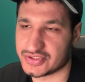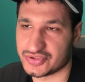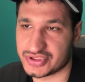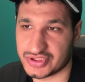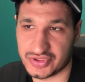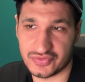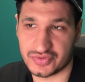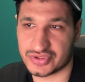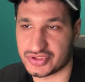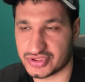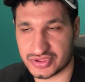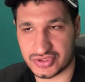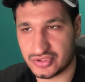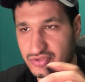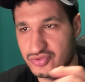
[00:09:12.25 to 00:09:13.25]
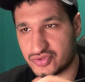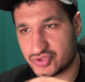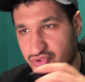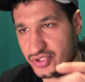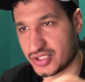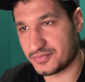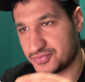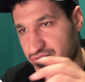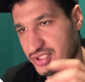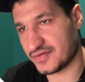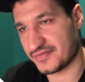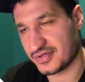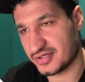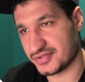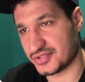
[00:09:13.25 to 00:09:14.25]
So she was just straight up
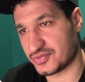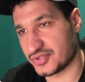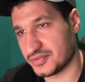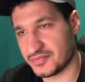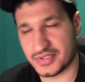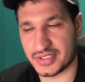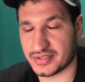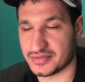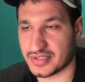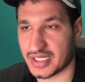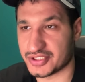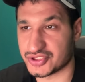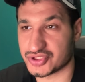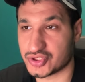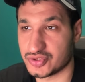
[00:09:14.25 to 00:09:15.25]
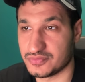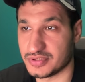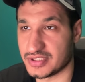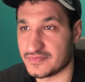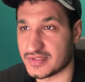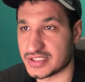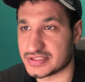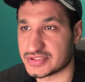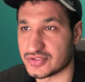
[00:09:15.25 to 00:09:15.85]
driving on the rim, and I just couldn't believe that.